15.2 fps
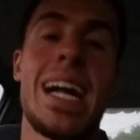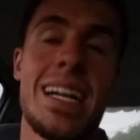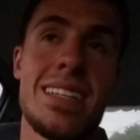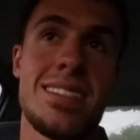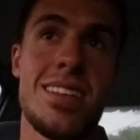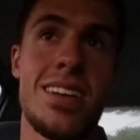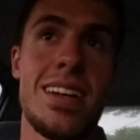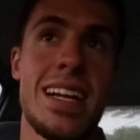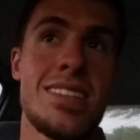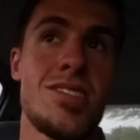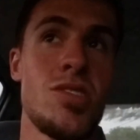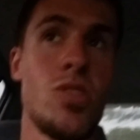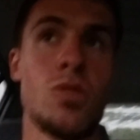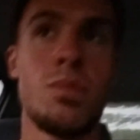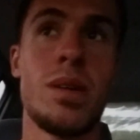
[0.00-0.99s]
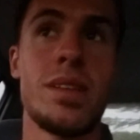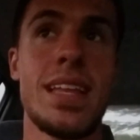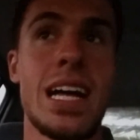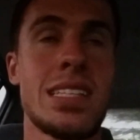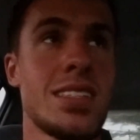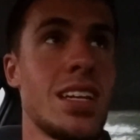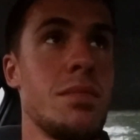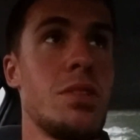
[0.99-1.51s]
I consider that too, but
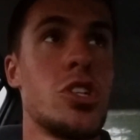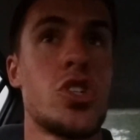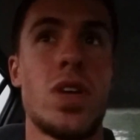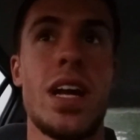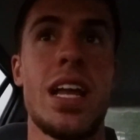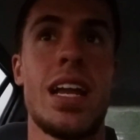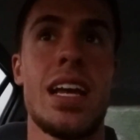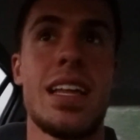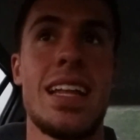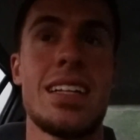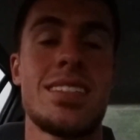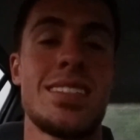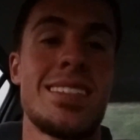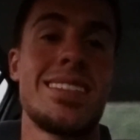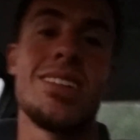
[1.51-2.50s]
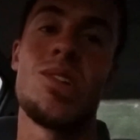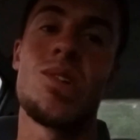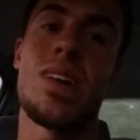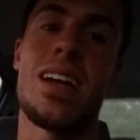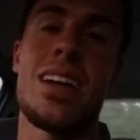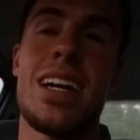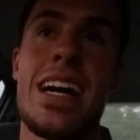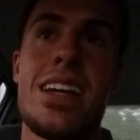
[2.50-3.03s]
that's gonna be draining, and that's still
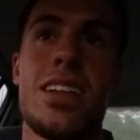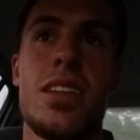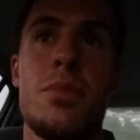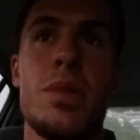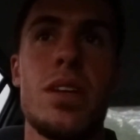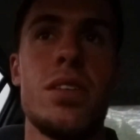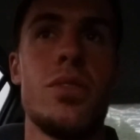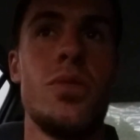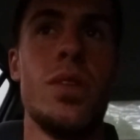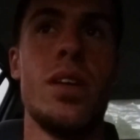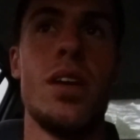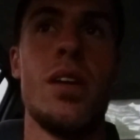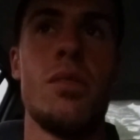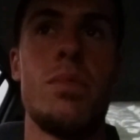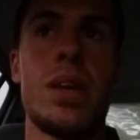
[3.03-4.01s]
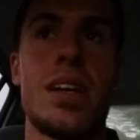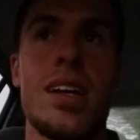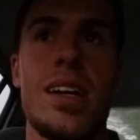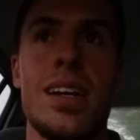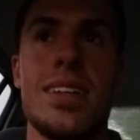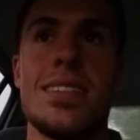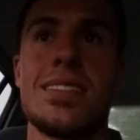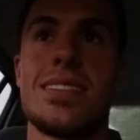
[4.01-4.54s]
gonna kind of limit you
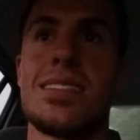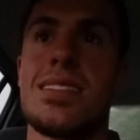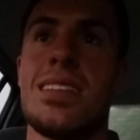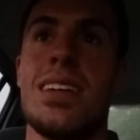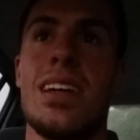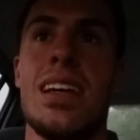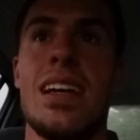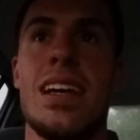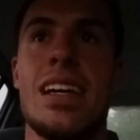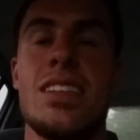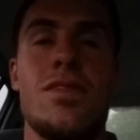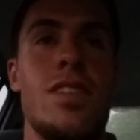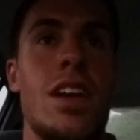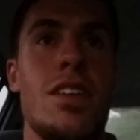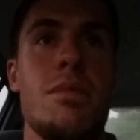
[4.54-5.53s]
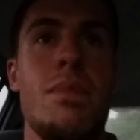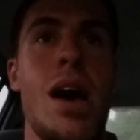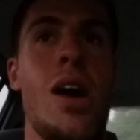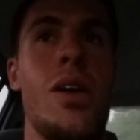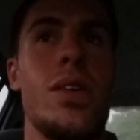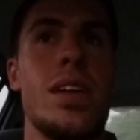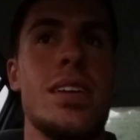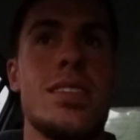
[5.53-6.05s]
because it's very
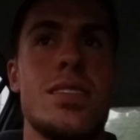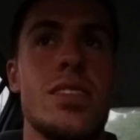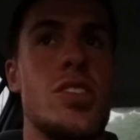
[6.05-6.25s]
mountainous.